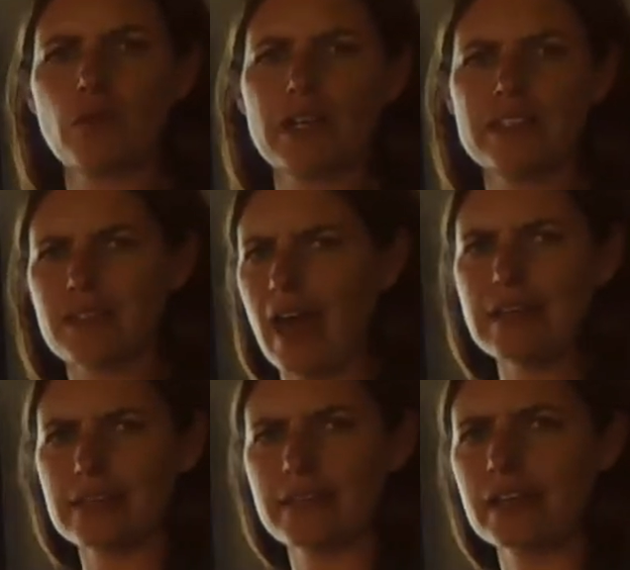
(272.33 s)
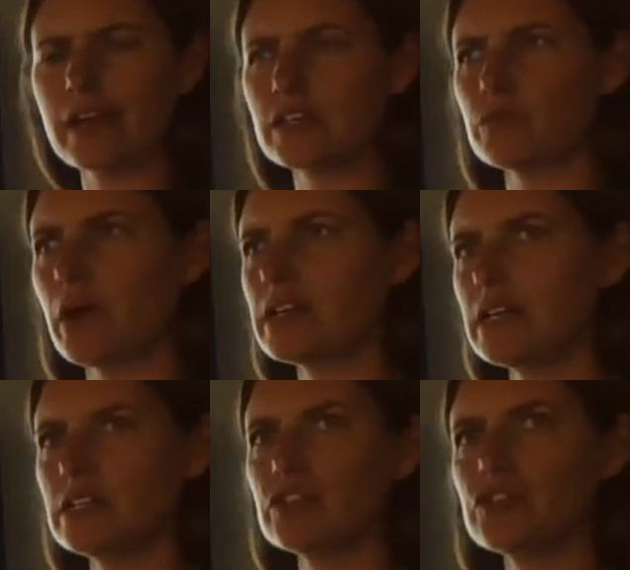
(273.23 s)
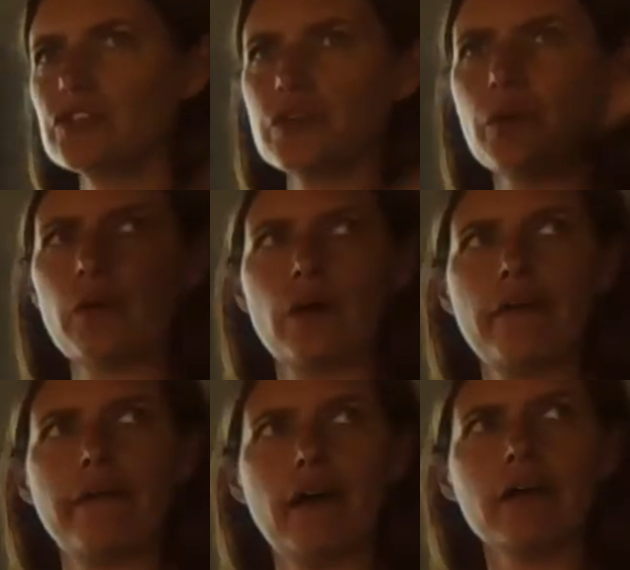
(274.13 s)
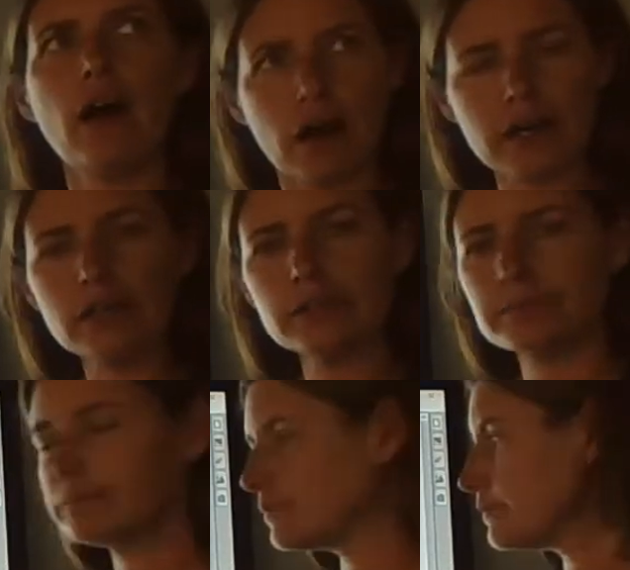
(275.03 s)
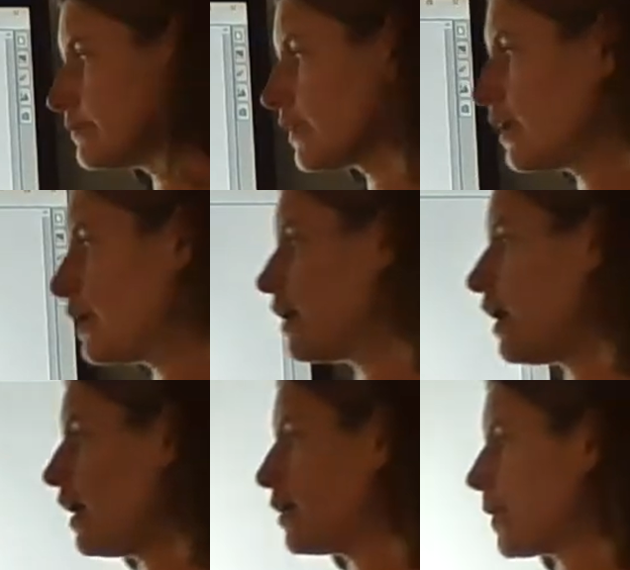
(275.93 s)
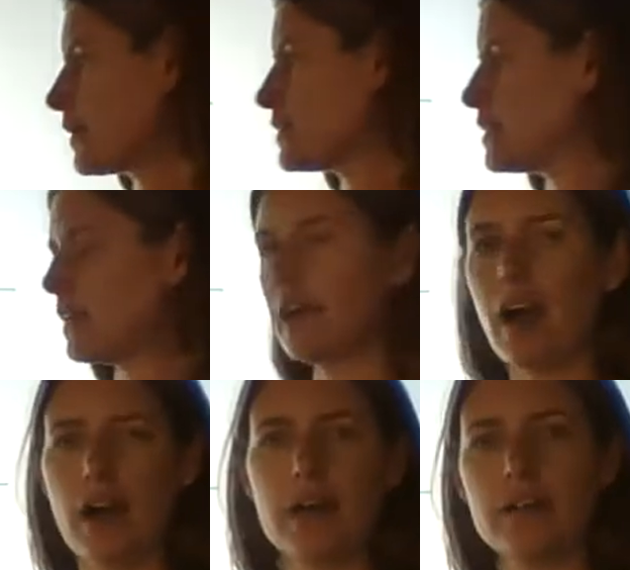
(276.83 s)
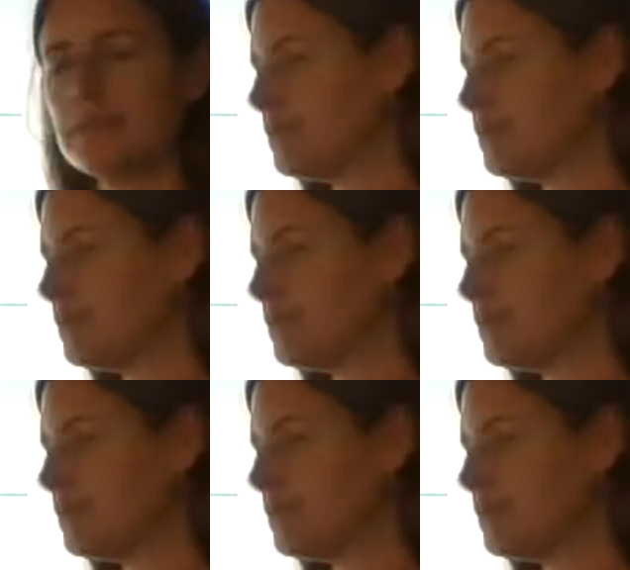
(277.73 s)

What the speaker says: run into anything. I could run into a car. I could see a car,